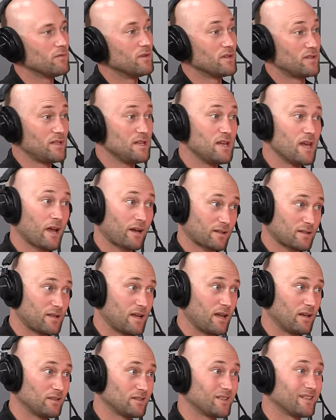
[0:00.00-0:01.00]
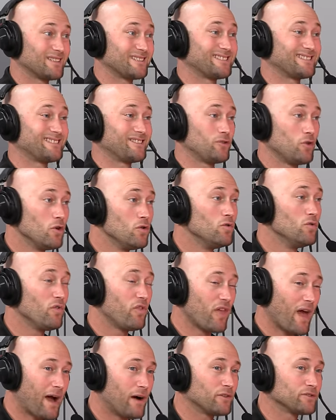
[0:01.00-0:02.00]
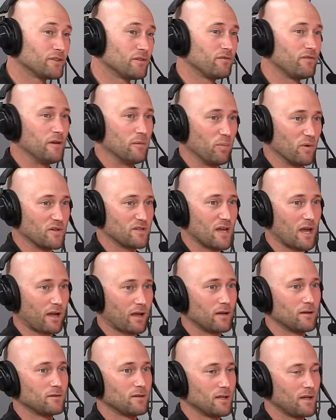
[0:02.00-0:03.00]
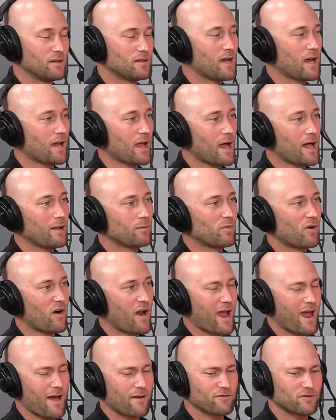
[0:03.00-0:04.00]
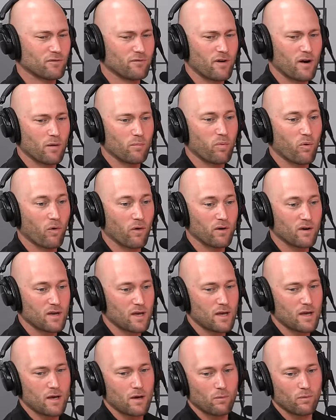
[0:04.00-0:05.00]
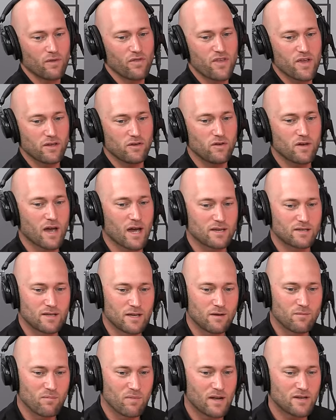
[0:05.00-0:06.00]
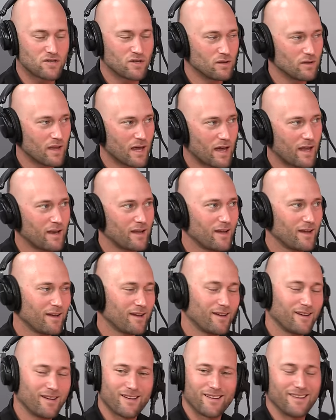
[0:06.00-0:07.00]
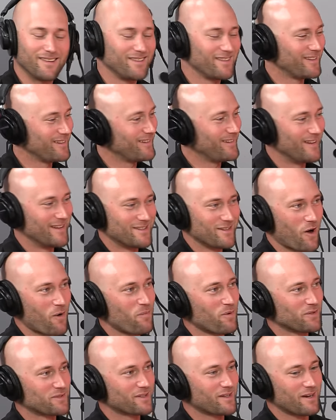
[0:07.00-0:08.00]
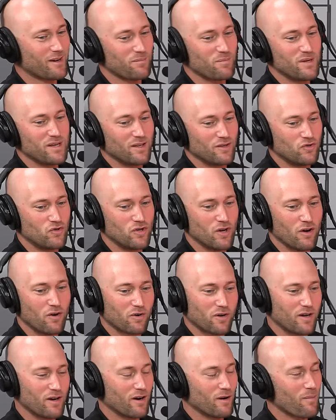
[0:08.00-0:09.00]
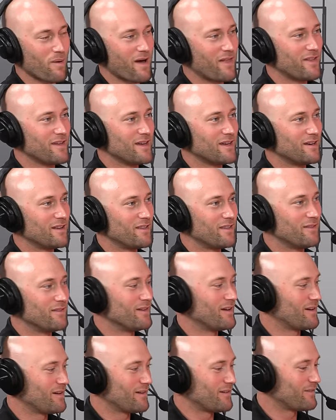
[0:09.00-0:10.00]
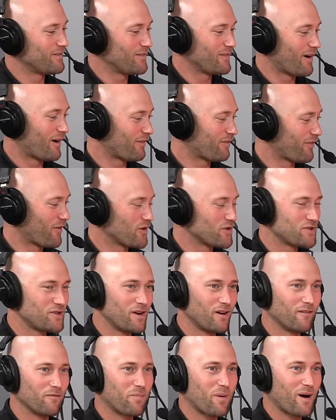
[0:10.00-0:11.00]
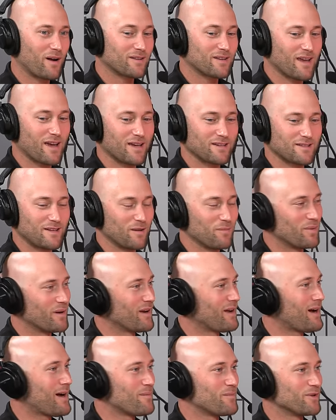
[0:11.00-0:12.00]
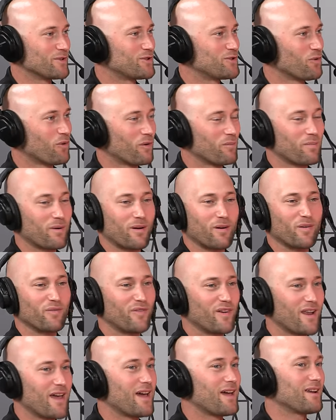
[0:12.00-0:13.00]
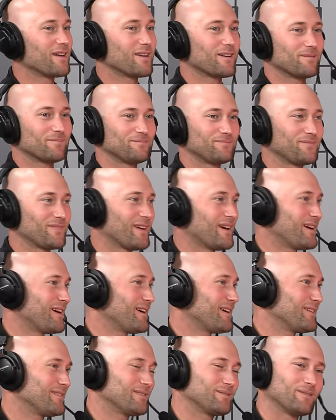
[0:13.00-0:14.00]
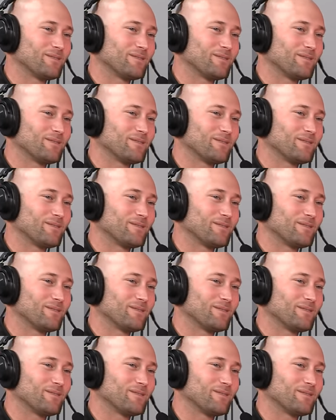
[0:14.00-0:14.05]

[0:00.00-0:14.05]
The C X takes two thousand feet per second yeah. to get yeah. that caliber and a half, so very important. One thing you guys didn't mention that it's almost going to be a joke here by the end of the, our first year of podcasting, but I'm a short barrel fanatic. Uh,